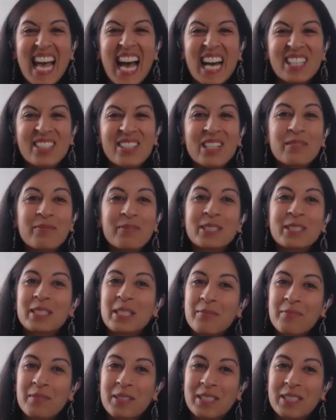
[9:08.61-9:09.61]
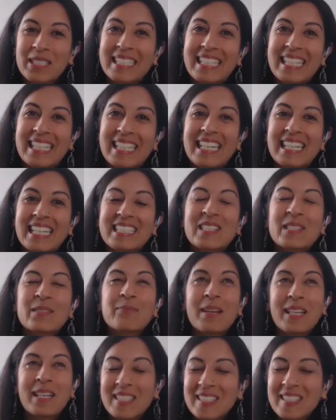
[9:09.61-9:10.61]
How do I build community,
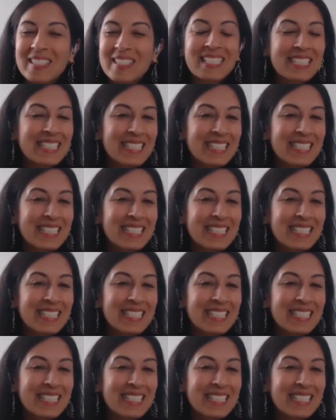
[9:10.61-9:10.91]
especially